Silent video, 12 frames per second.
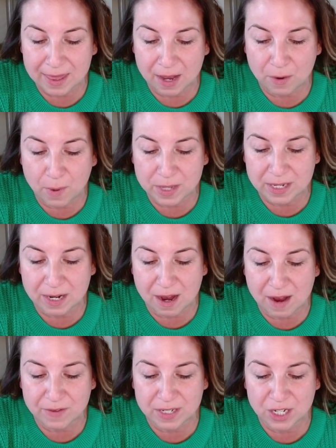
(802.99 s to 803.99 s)
There wasn't a
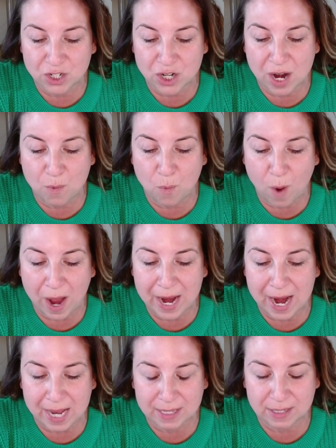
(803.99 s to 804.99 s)
conversation on why
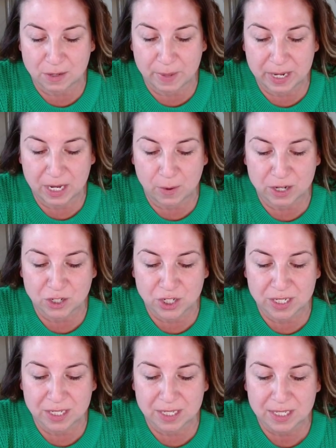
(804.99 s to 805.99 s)
I ask so many
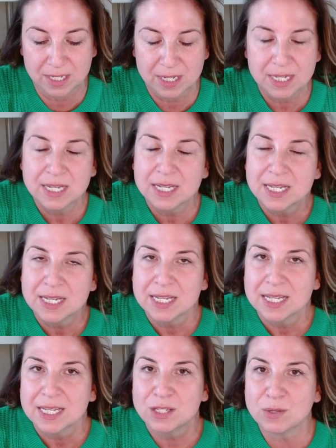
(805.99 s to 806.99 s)
questions.
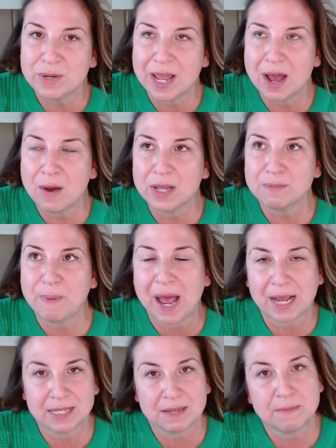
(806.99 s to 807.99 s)
So now it's
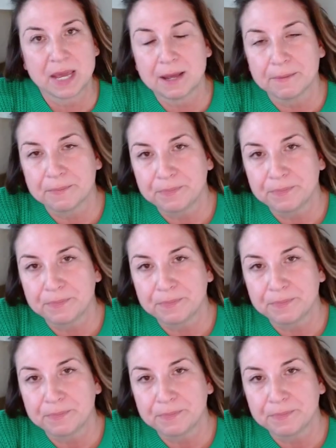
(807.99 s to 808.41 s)
back to me.